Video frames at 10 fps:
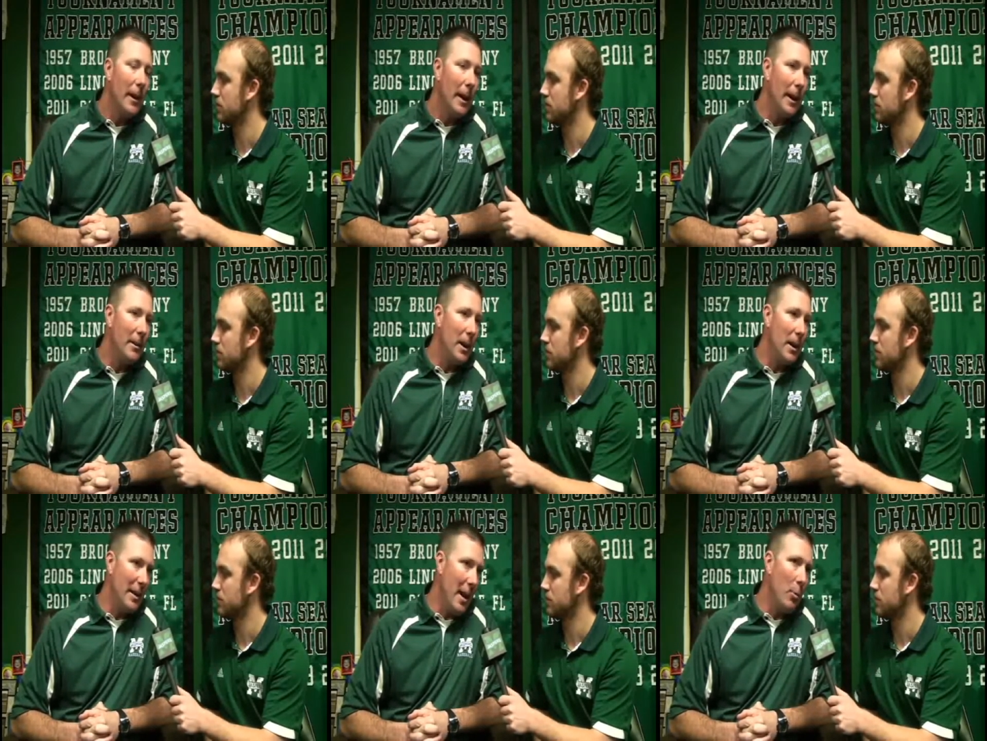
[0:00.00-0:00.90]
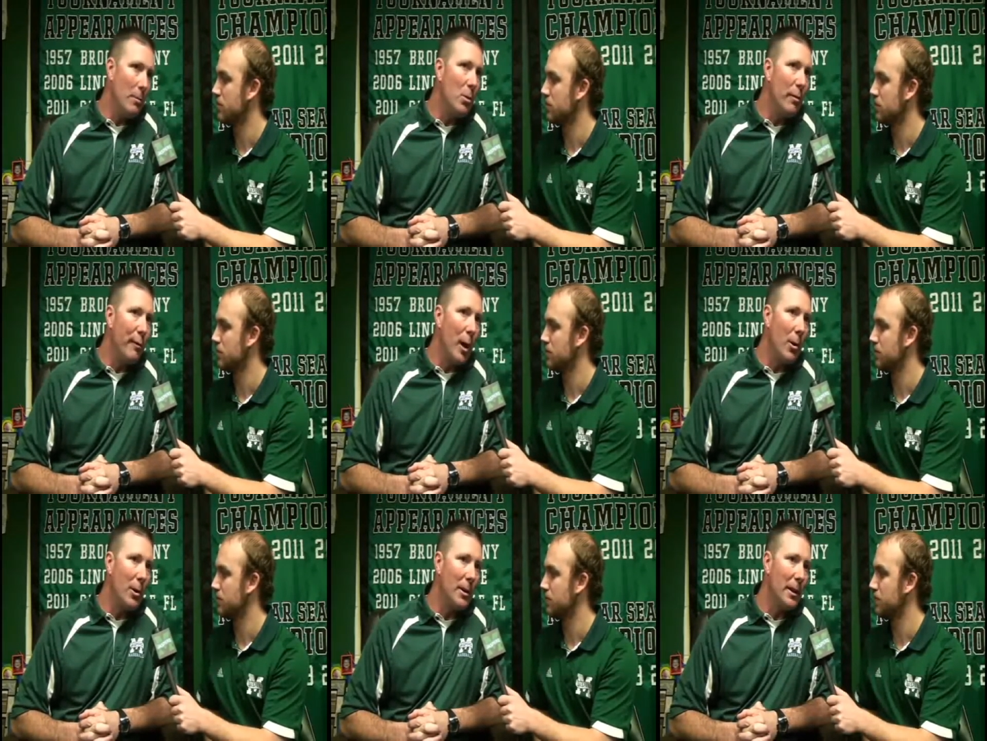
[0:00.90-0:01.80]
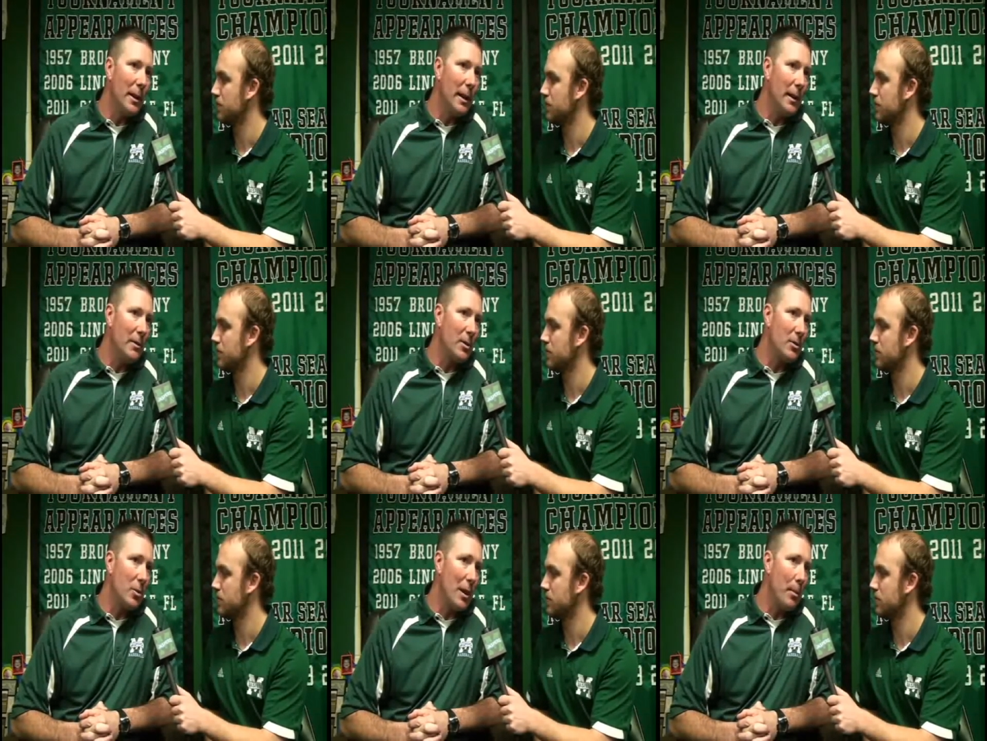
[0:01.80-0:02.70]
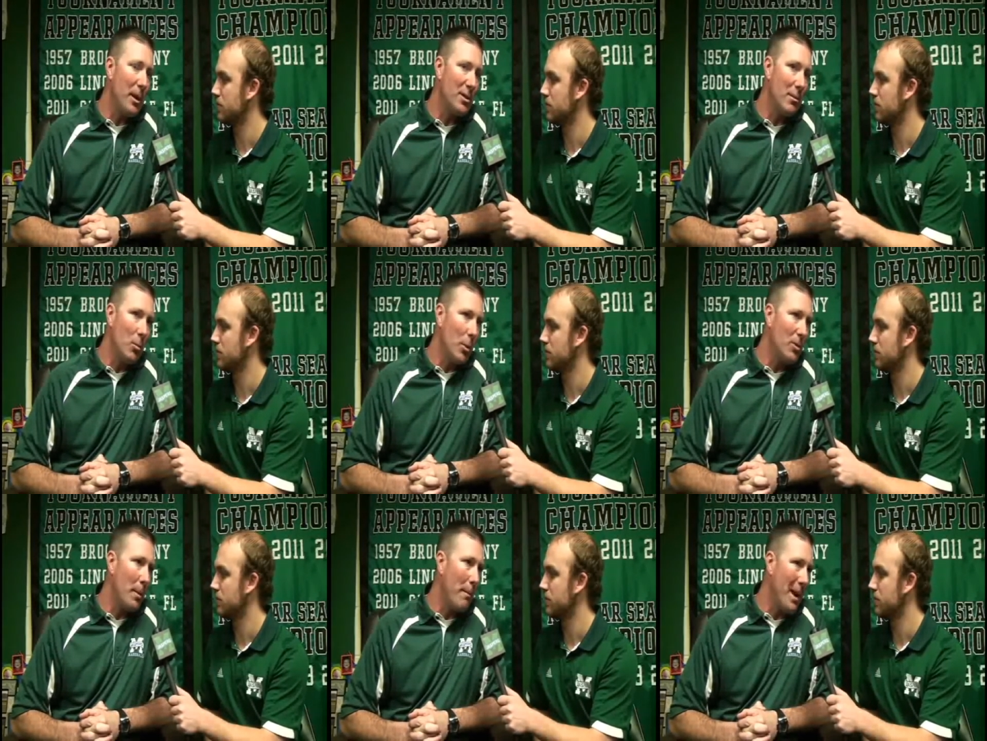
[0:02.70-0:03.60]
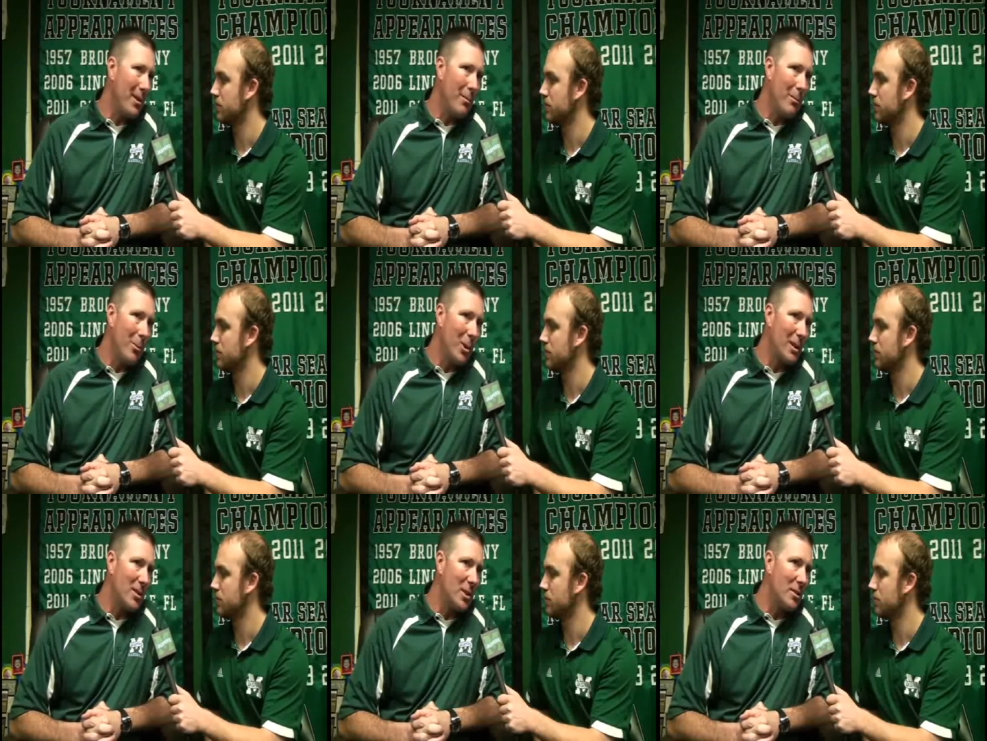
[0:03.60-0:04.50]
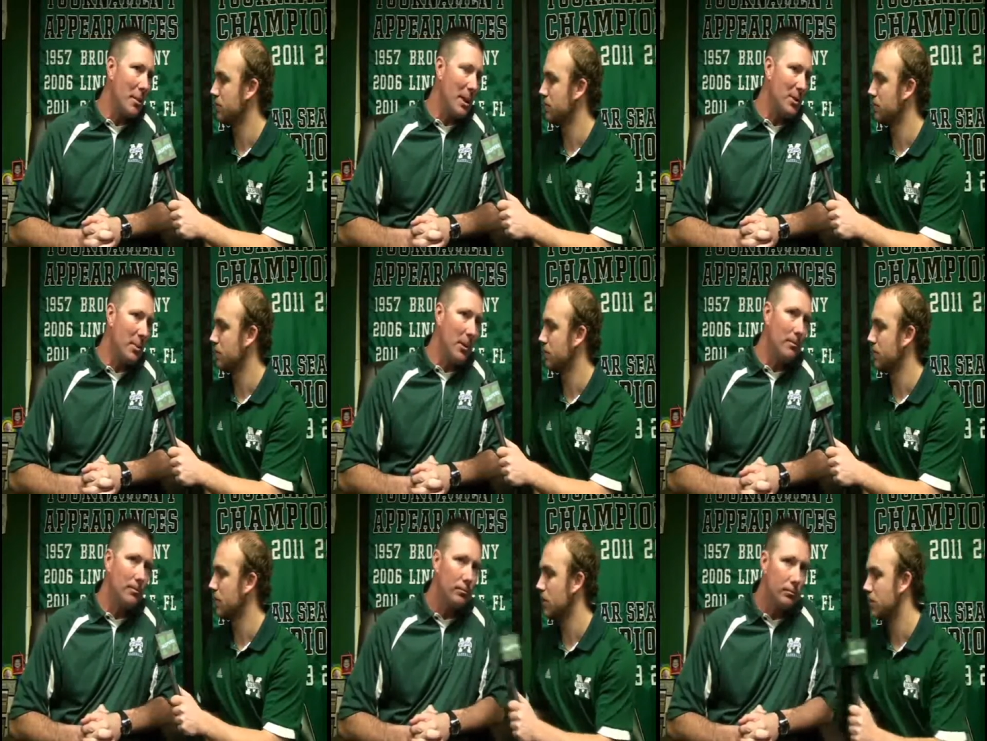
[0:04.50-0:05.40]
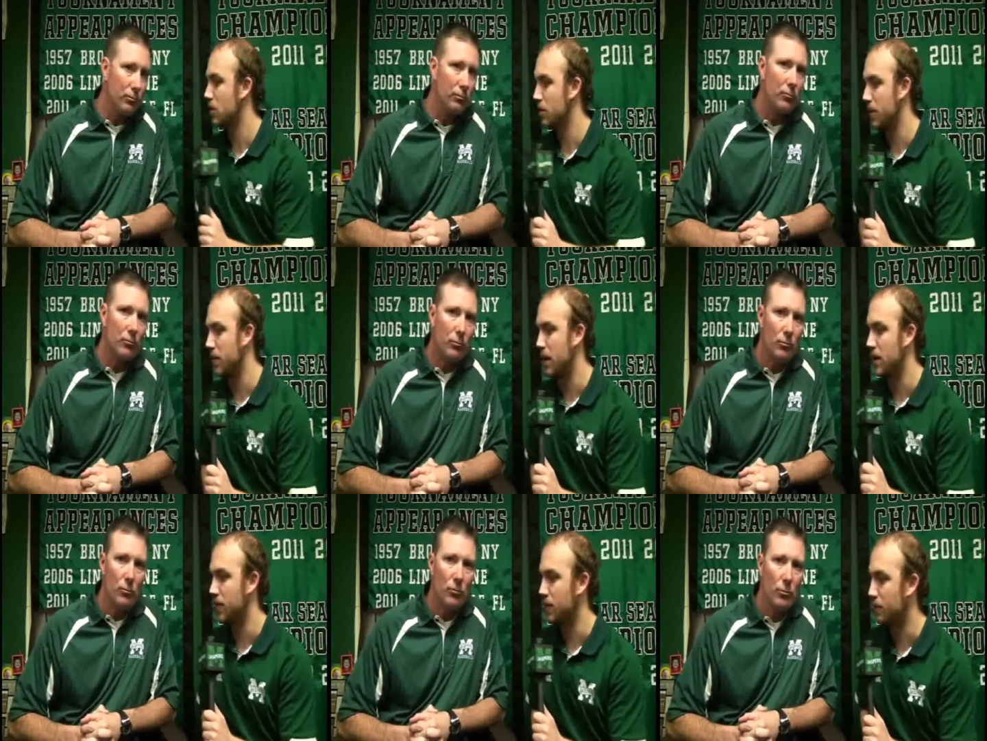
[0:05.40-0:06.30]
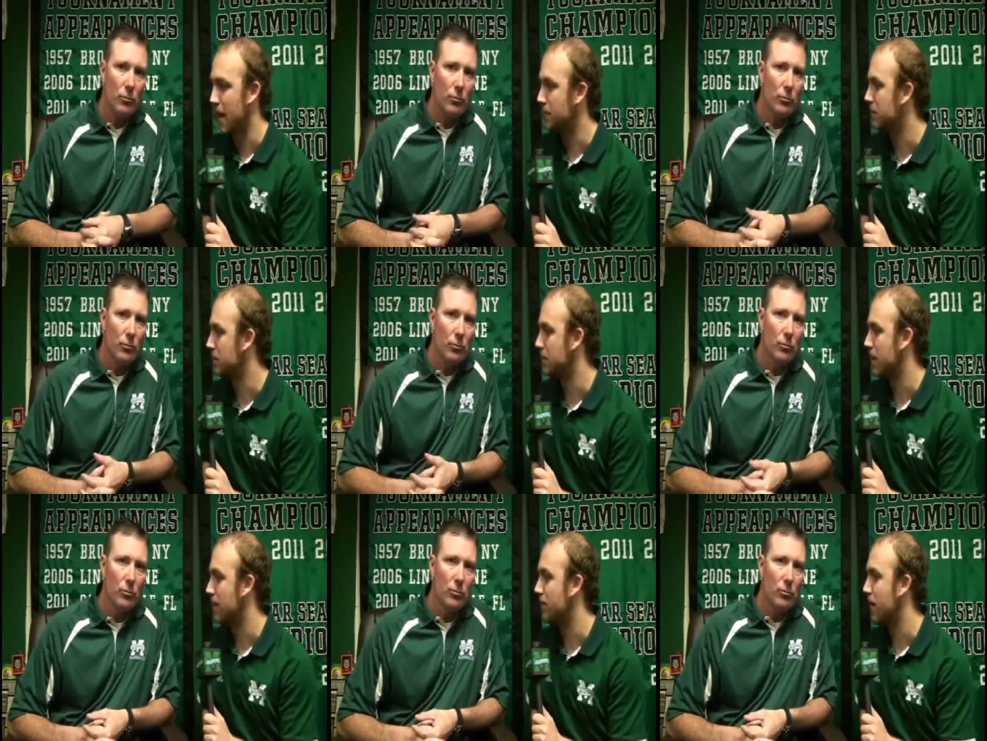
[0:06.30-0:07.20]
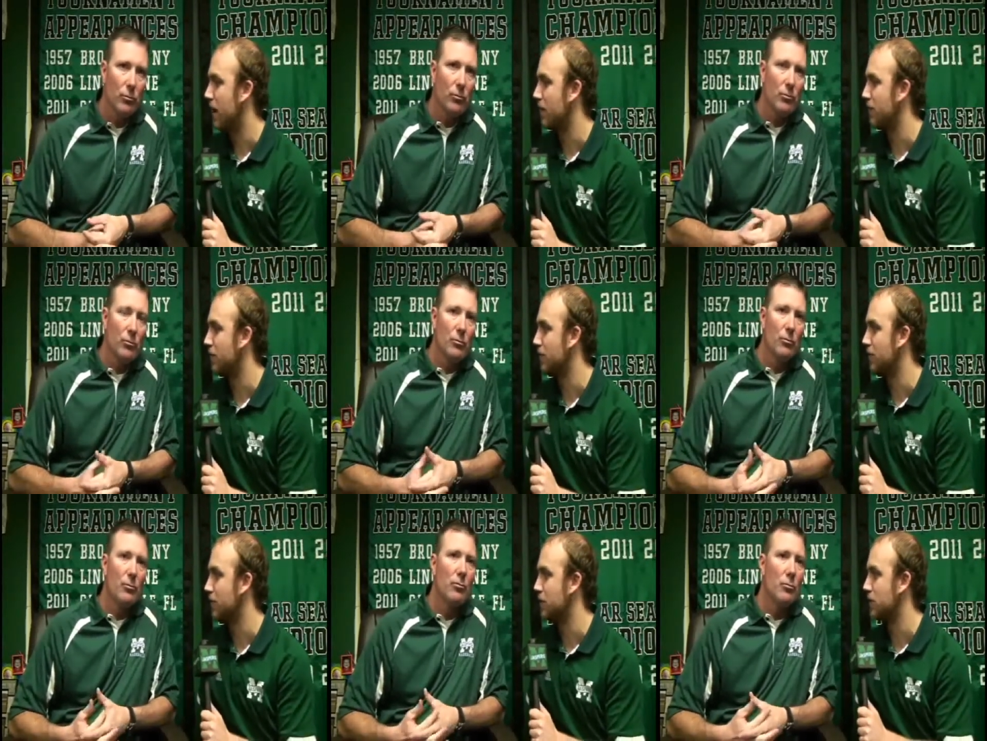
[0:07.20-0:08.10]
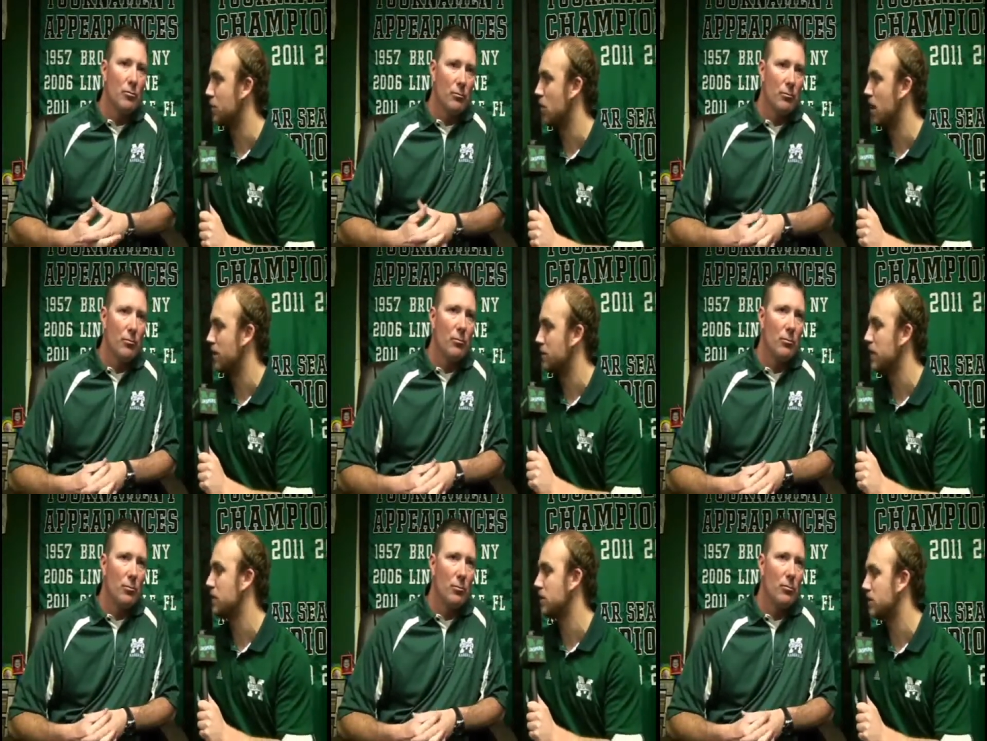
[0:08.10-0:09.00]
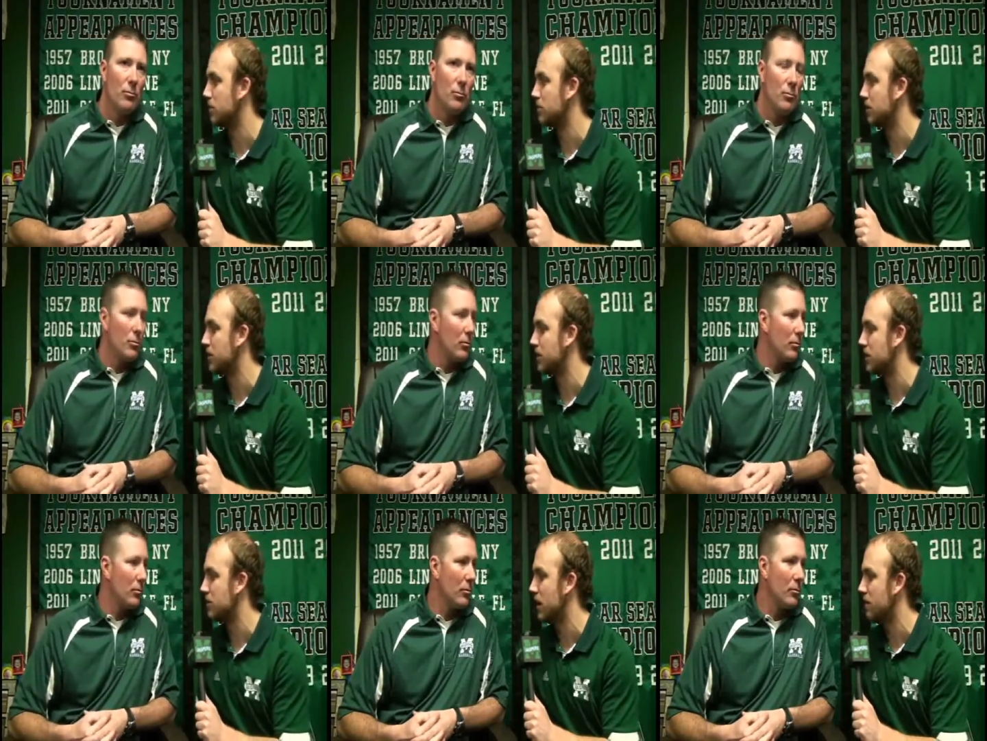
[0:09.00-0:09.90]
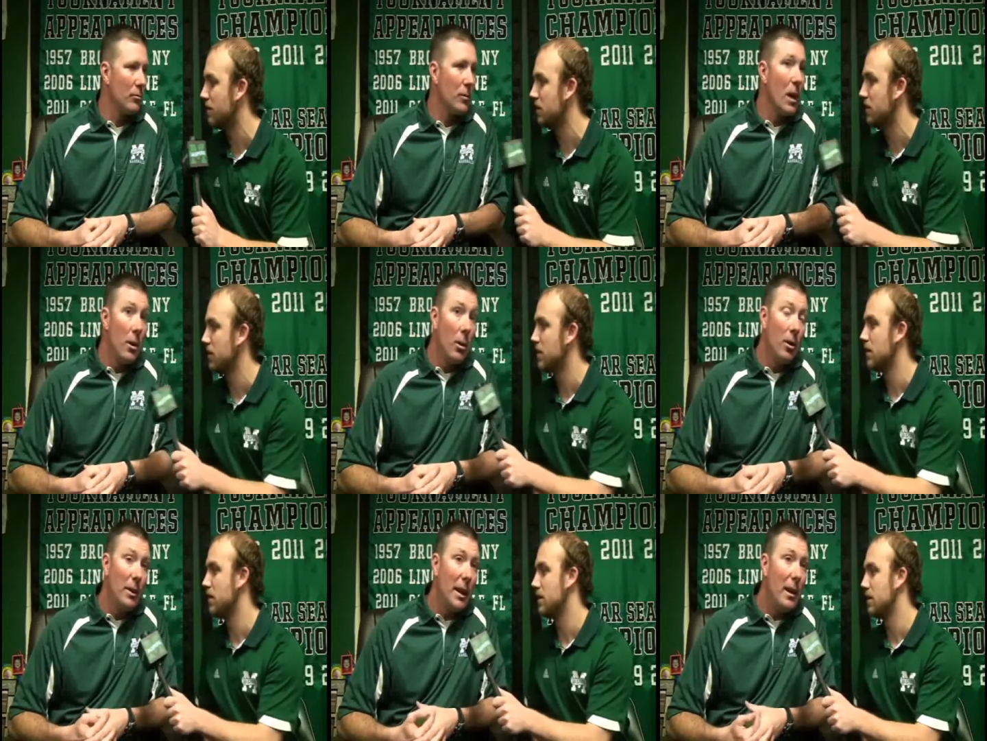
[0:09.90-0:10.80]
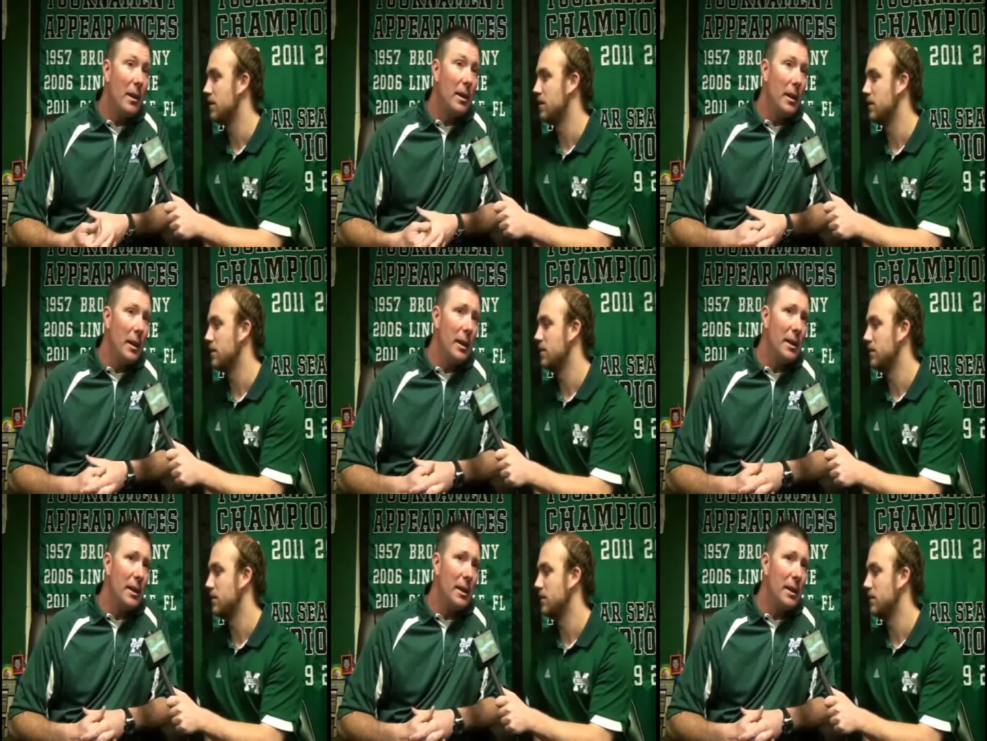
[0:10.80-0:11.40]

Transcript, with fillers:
Speaker 1: and uh, and now we move forward and, and to try to play some more, some better, more consistent baseball.
Speaker 2: Talk about the idea of a baptism by fire for for this squad, especially in terms of the pitching staff.
Speaker 1: Well, yeah, it, it